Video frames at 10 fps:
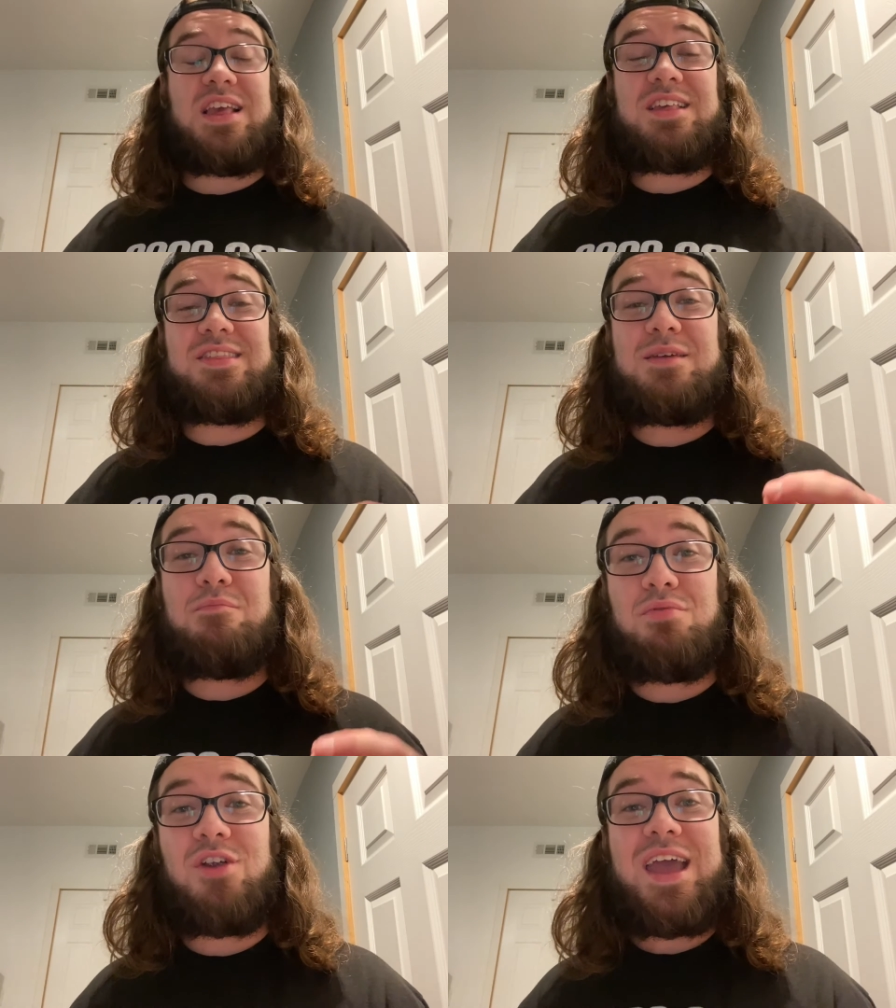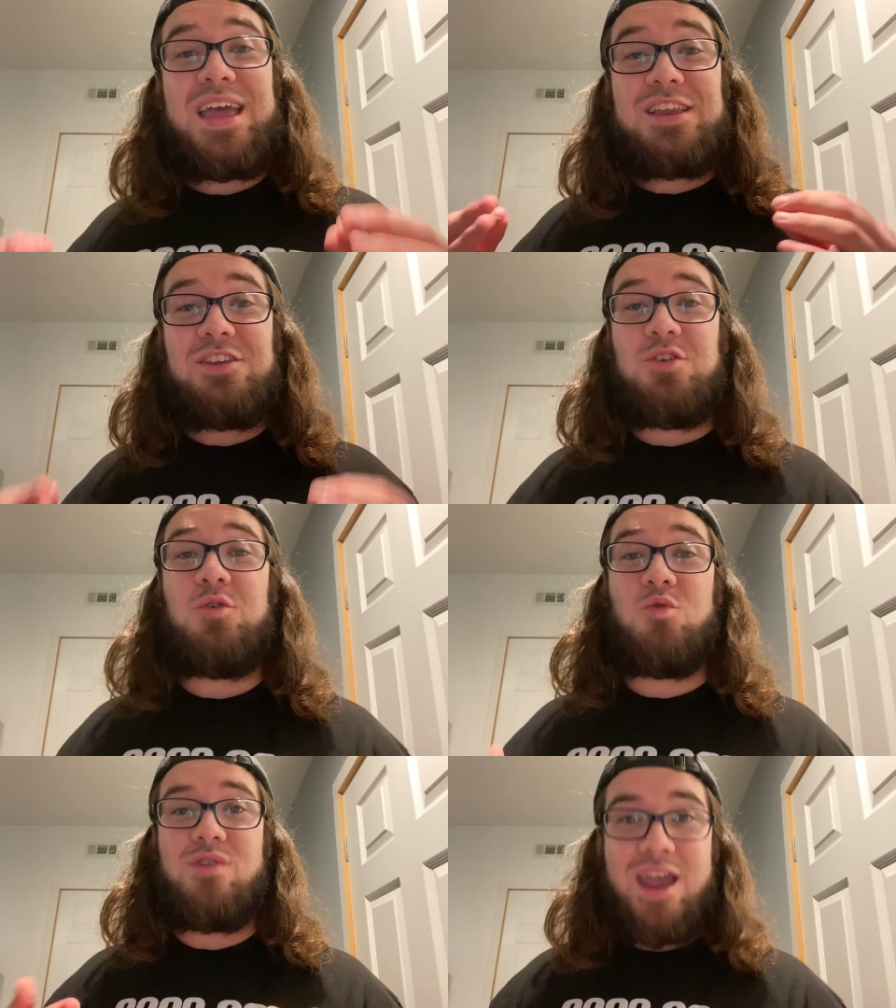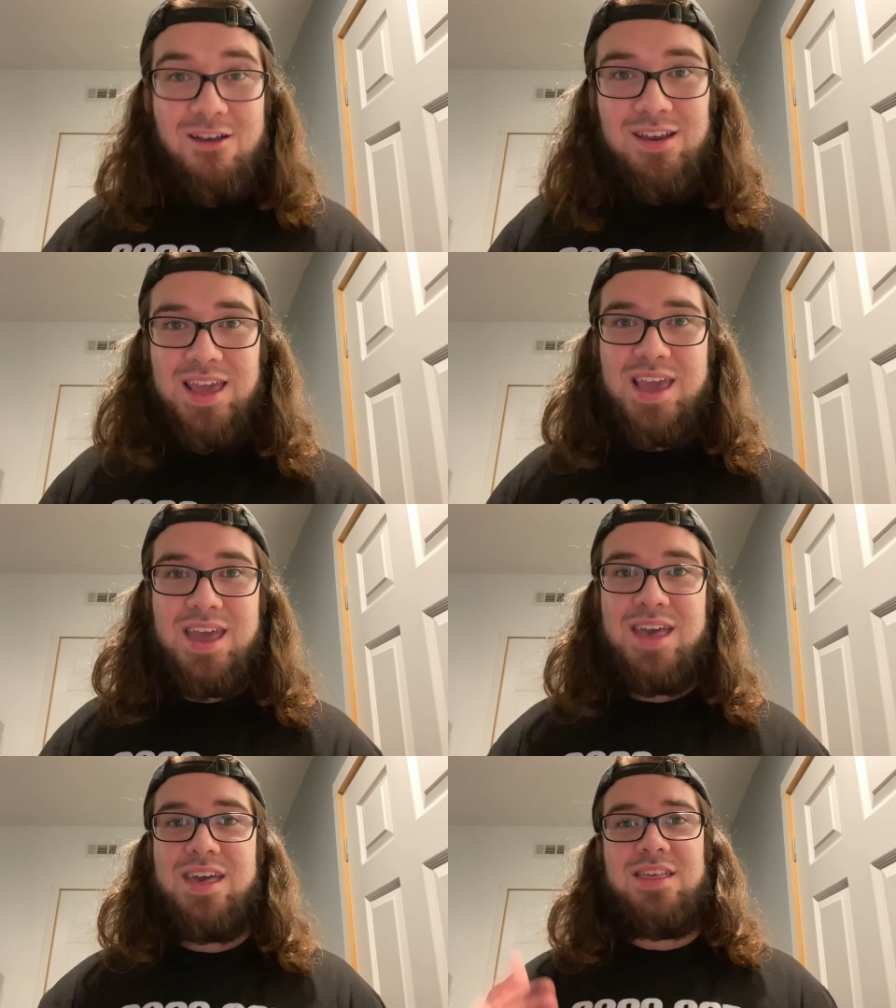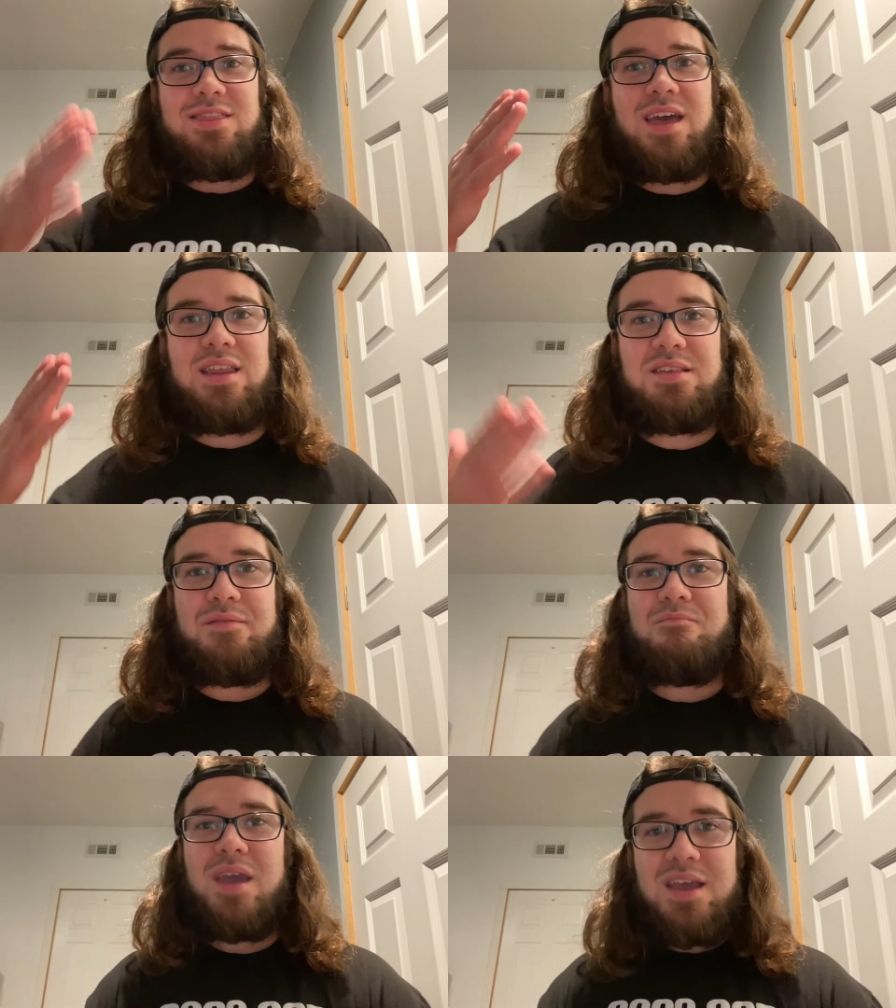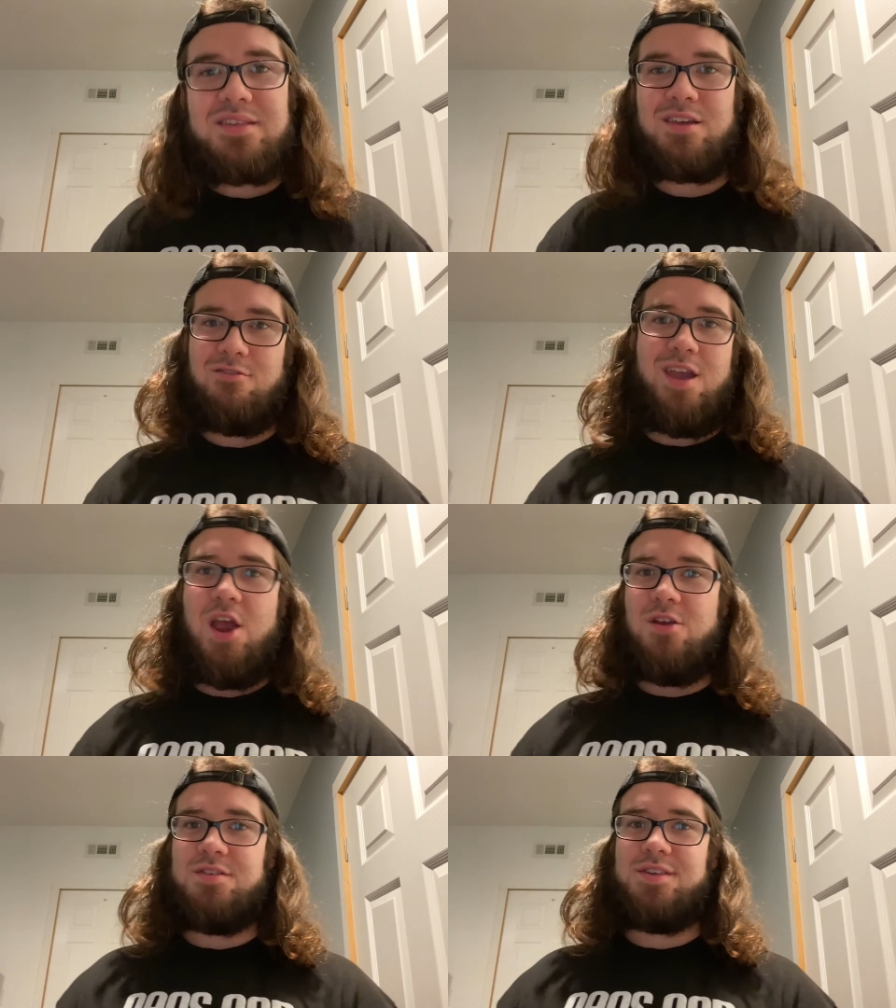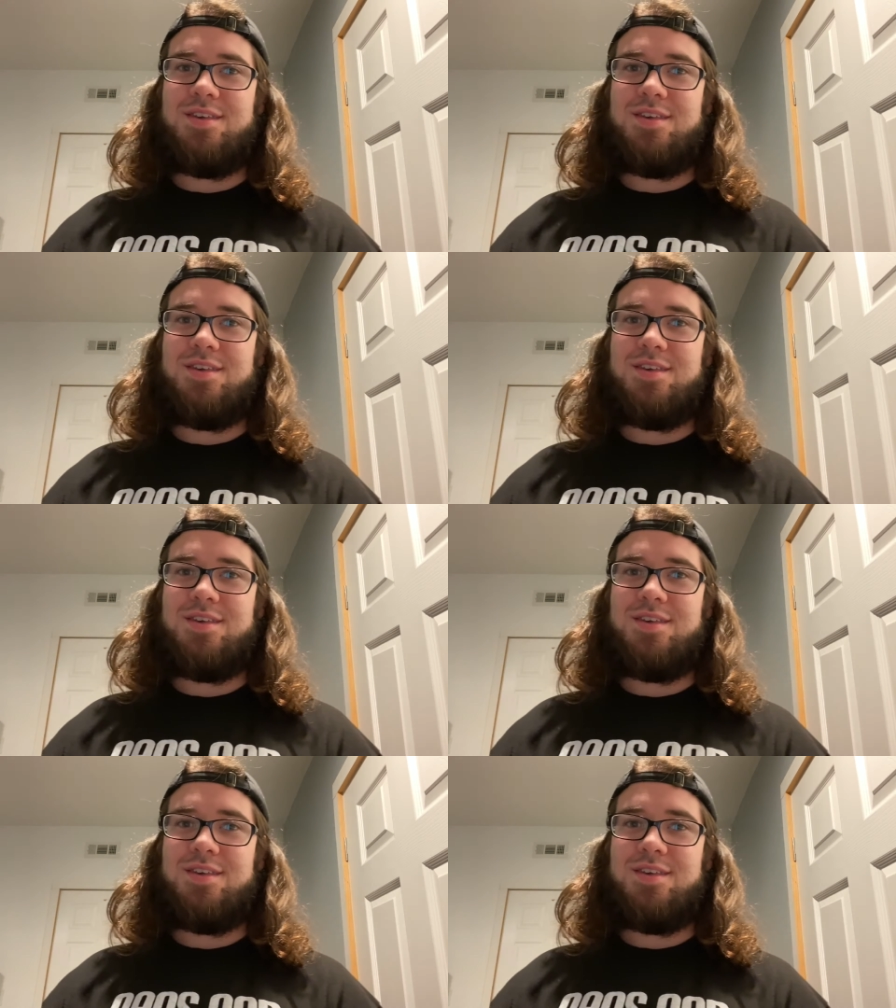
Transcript: is the brand new rarity that is Amazing Rares.